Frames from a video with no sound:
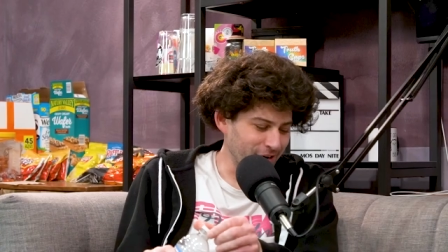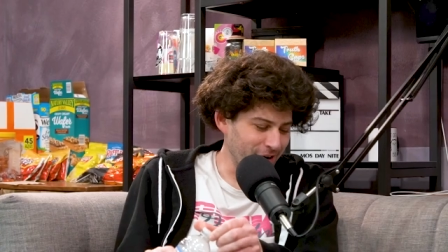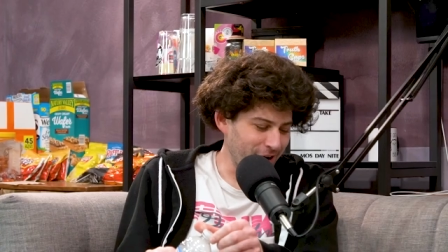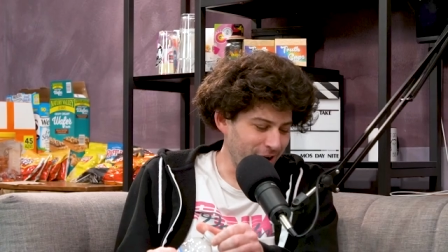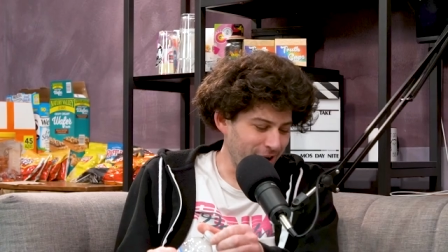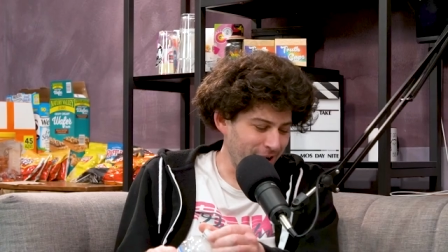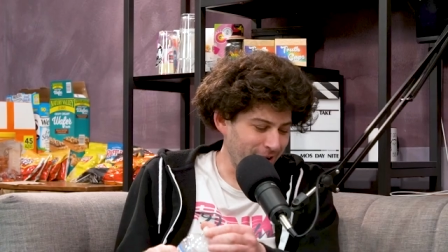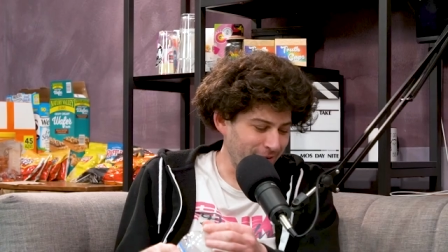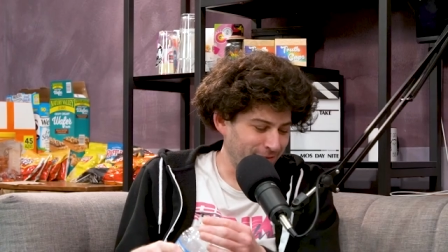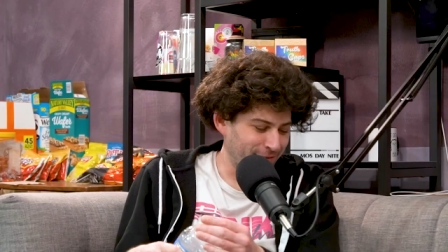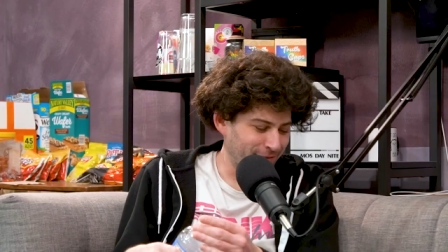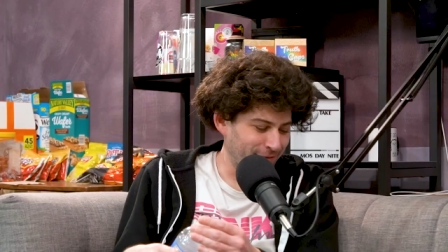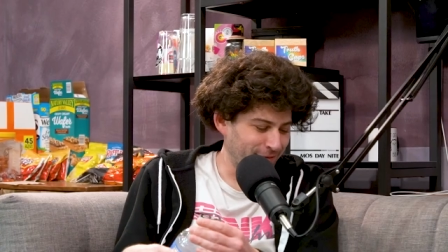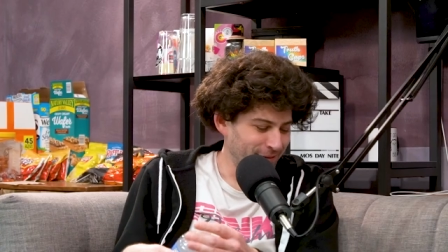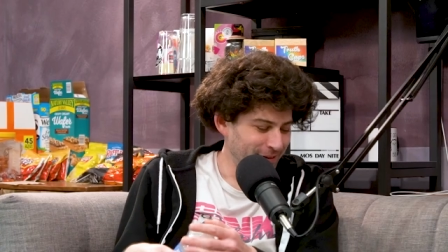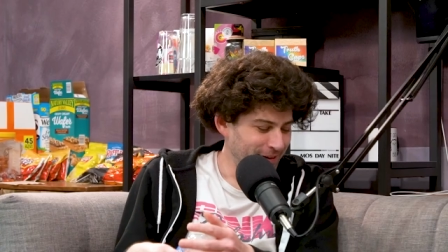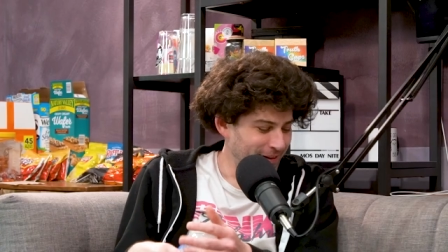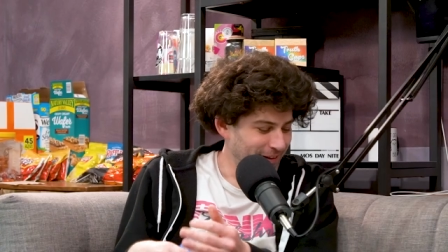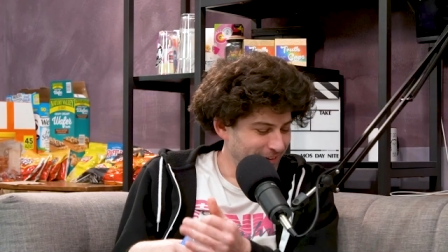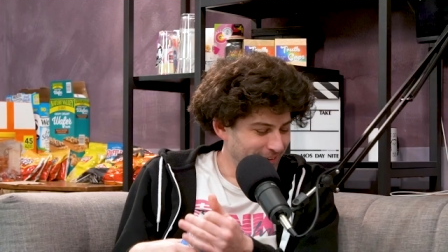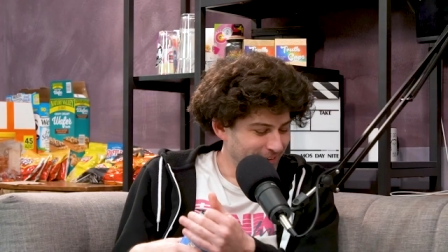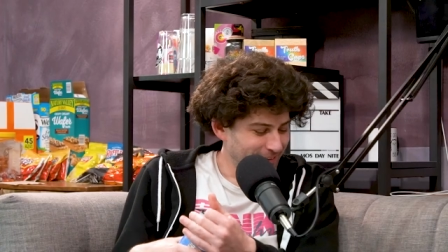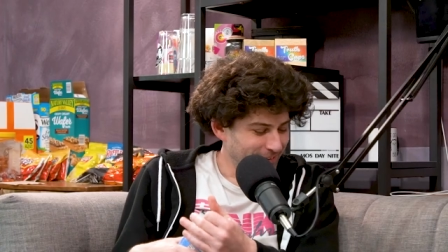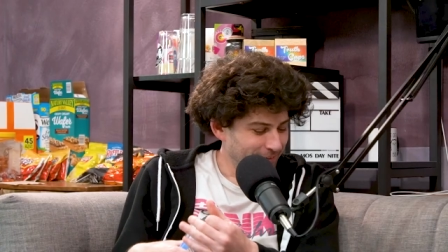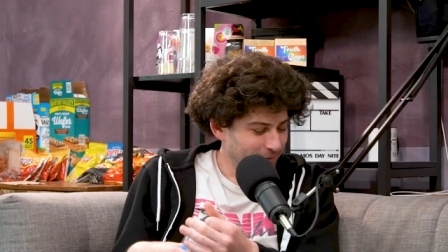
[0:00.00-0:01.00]
off
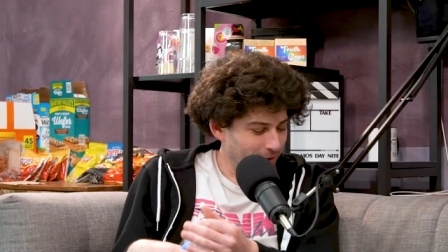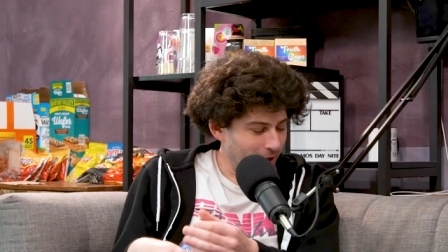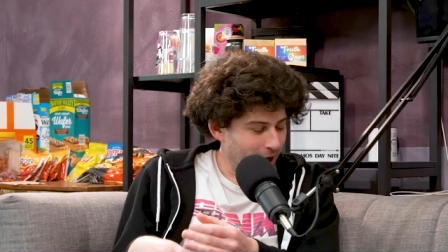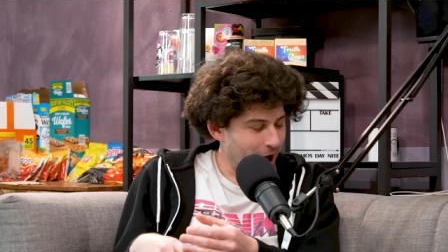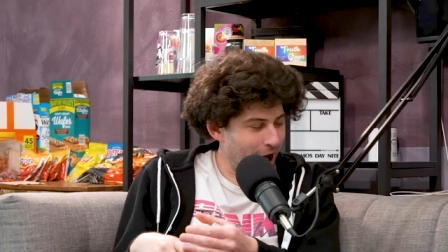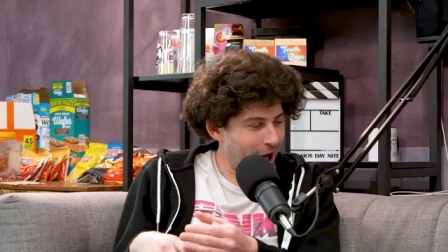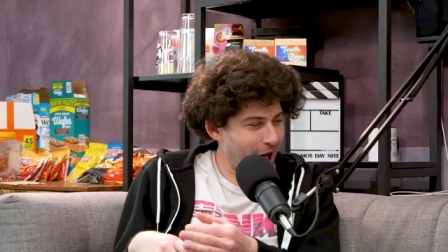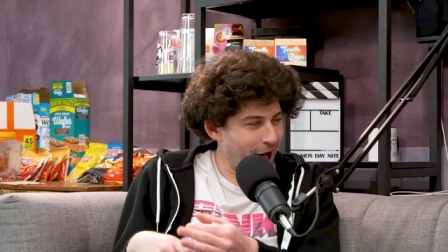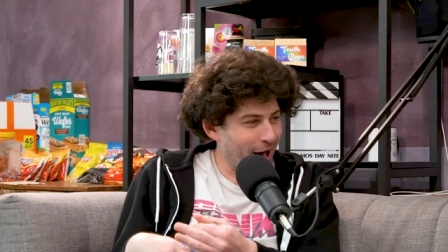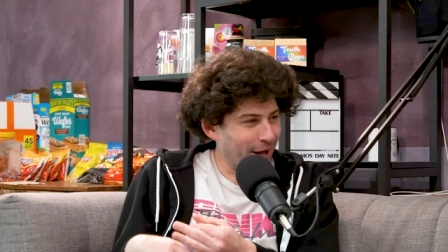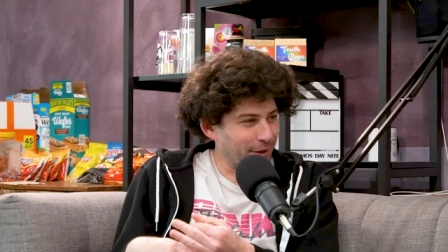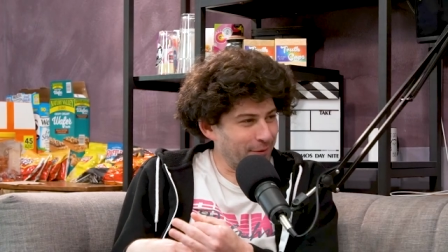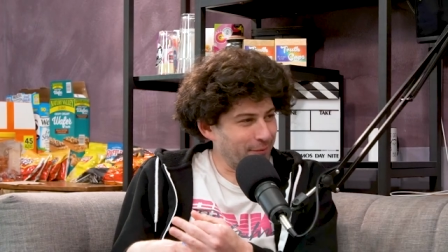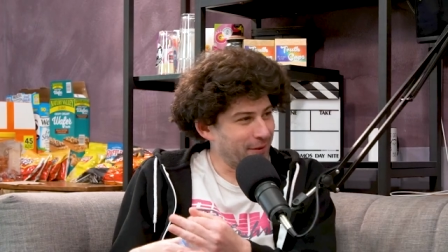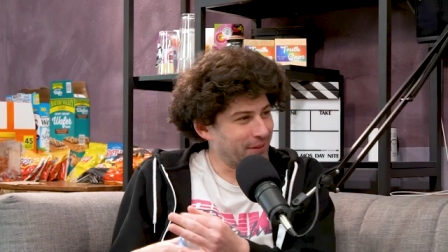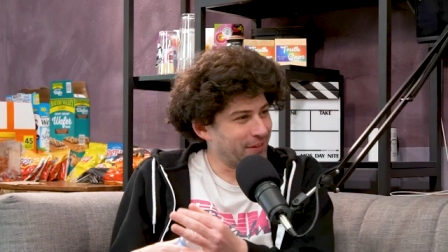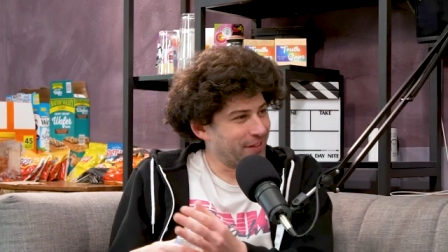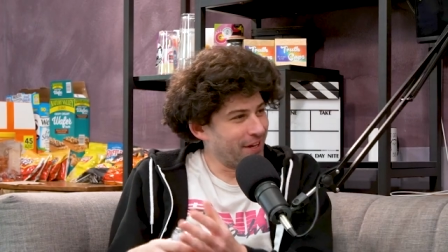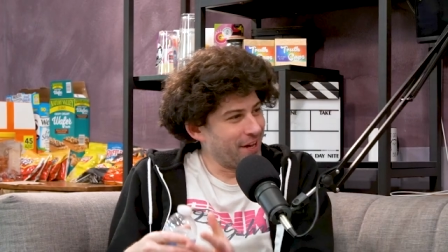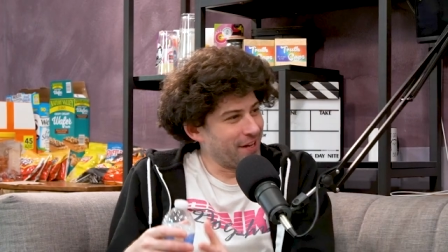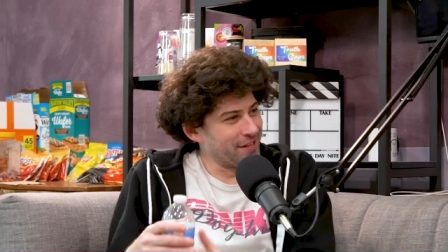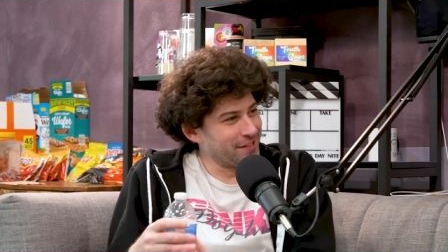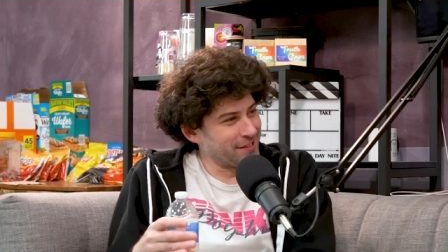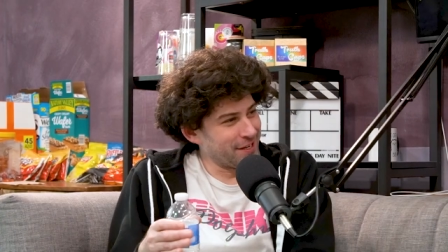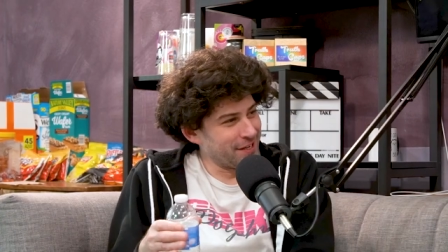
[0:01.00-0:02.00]
hot with the
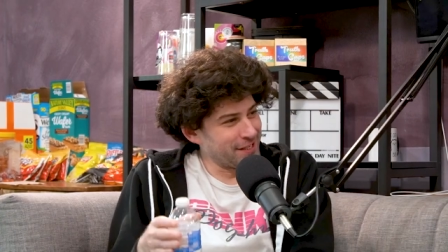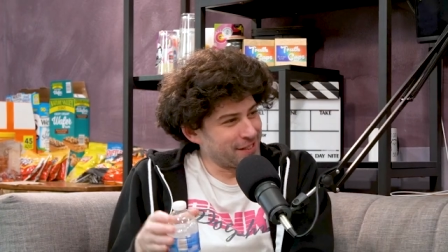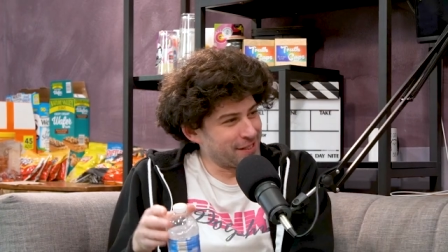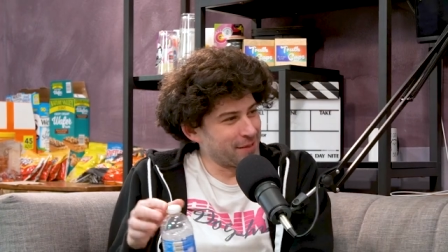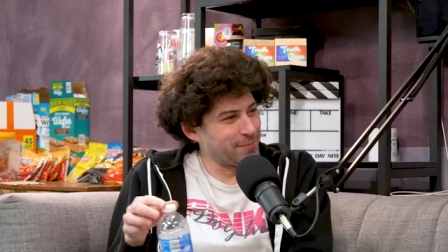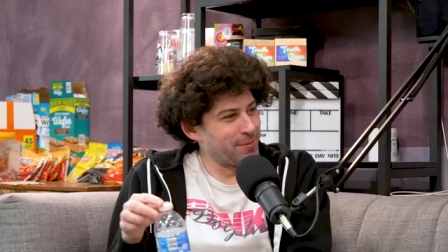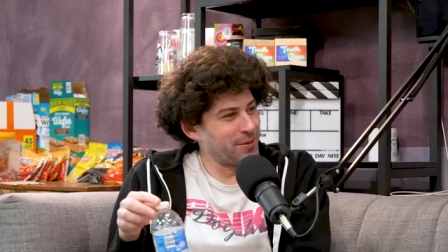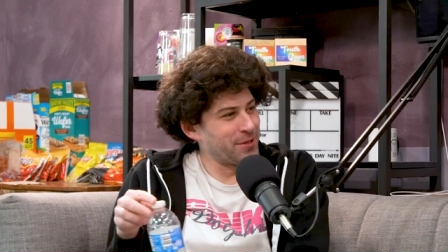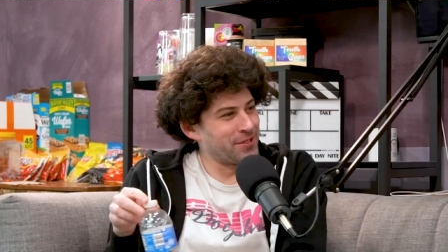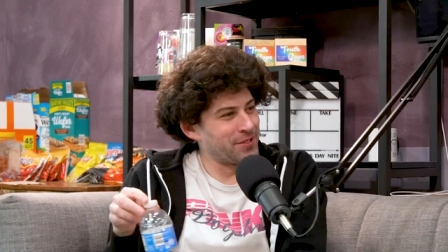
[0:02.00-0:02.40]
untouchable